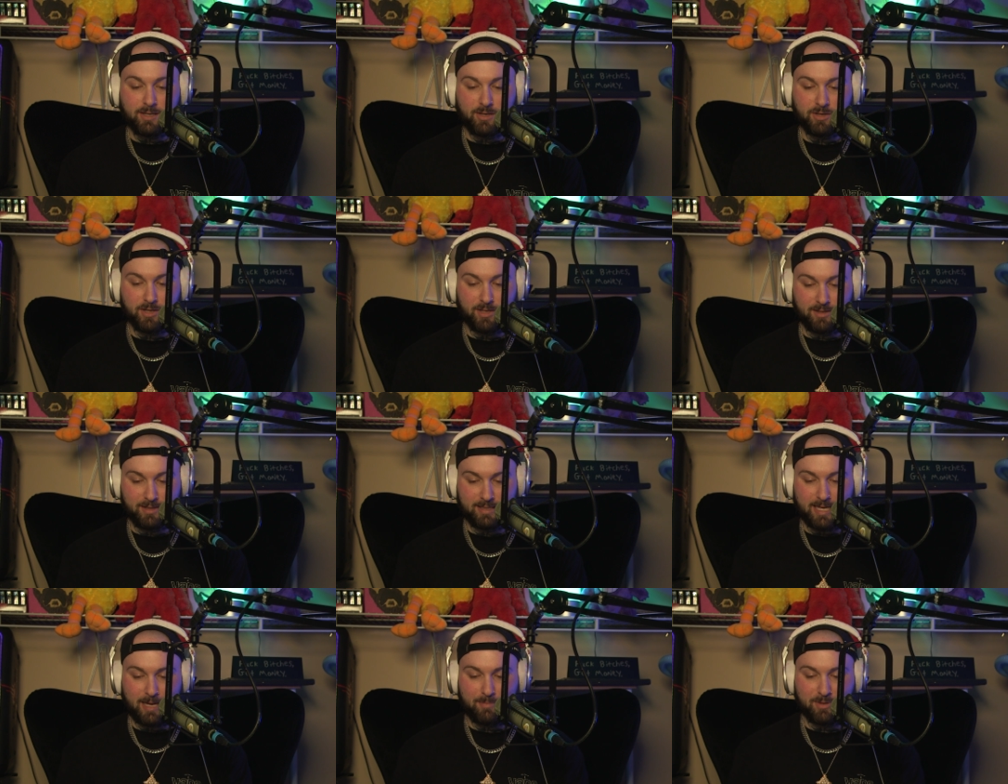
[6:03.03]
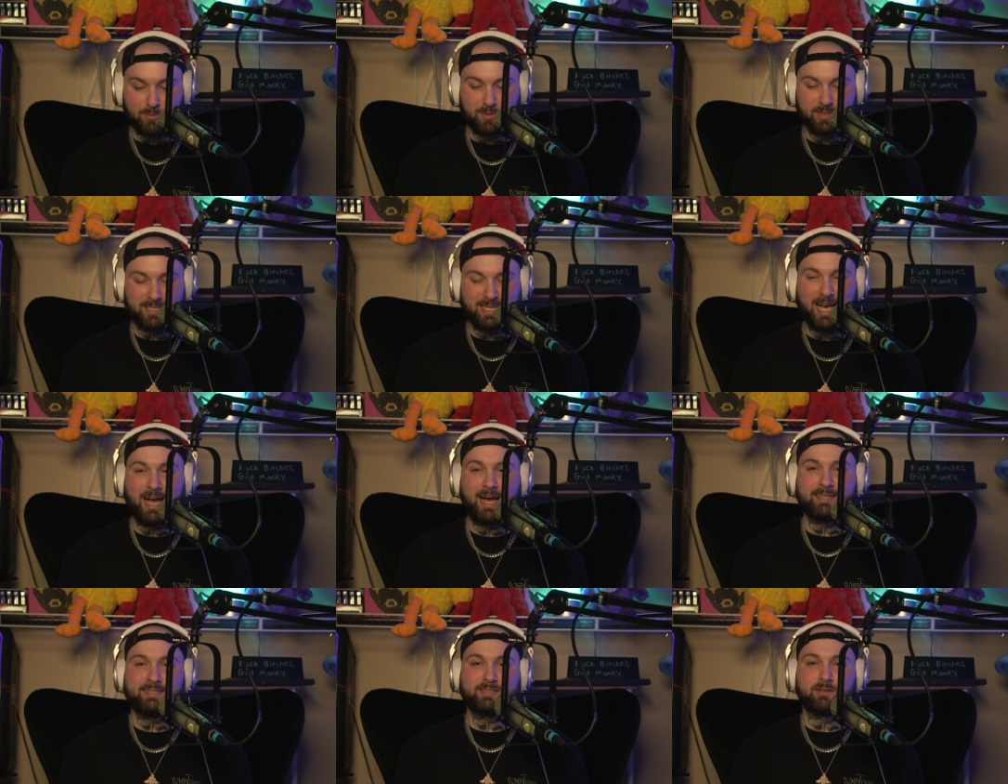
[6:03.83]
good. The topic was
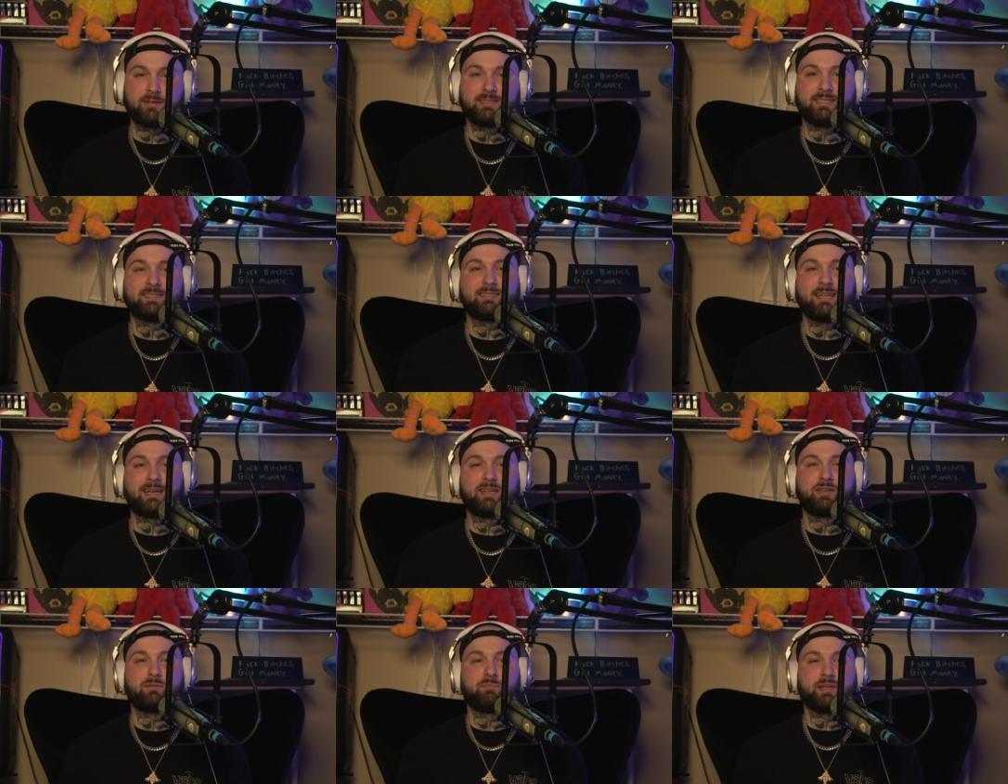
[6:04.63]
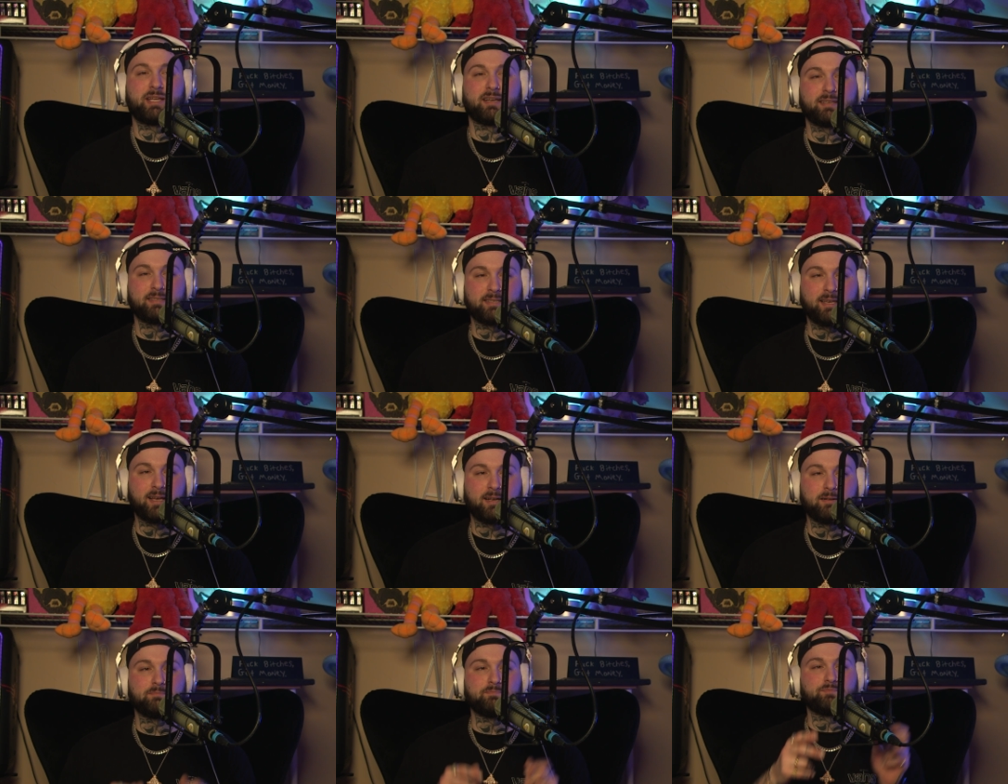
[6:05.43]
concerts. It's not good because
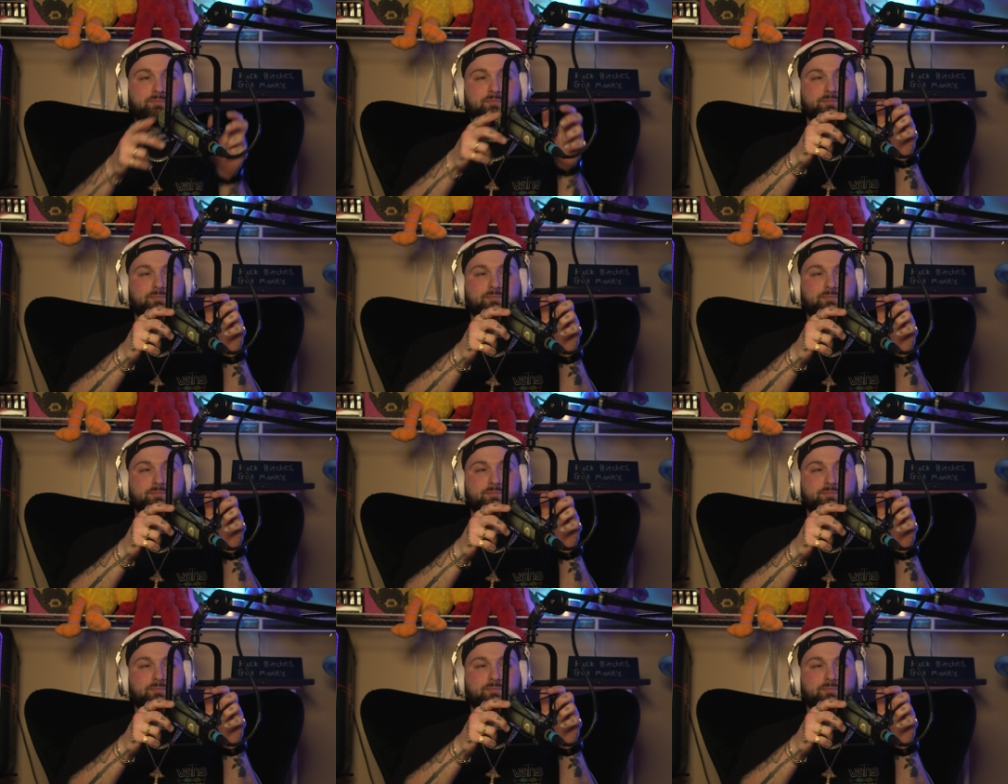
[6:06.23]
um